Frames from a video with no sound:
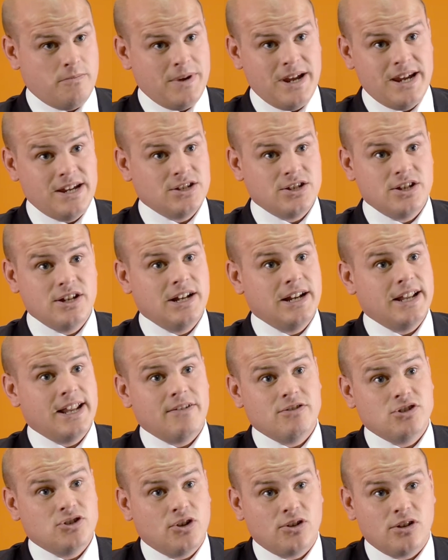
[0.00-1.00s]
me certainly,
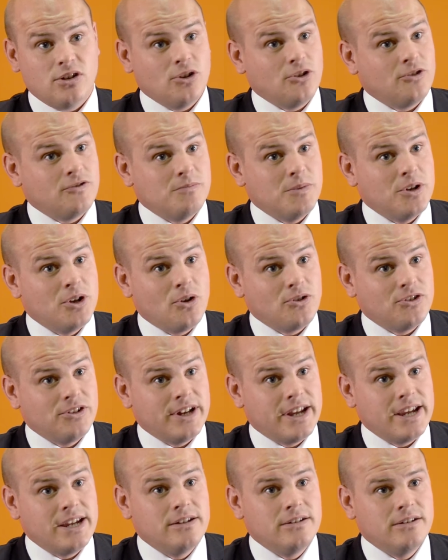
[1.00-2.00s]
there is not a lot of
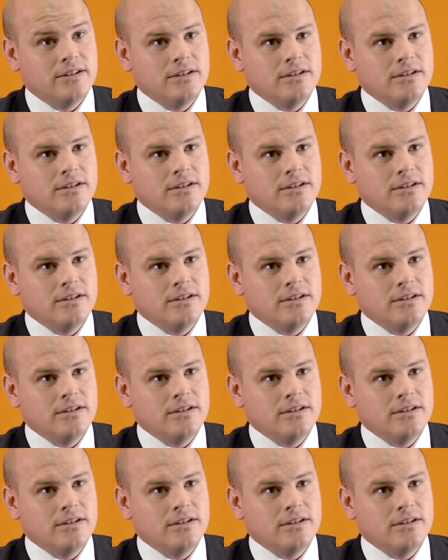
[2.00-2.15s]
monotony.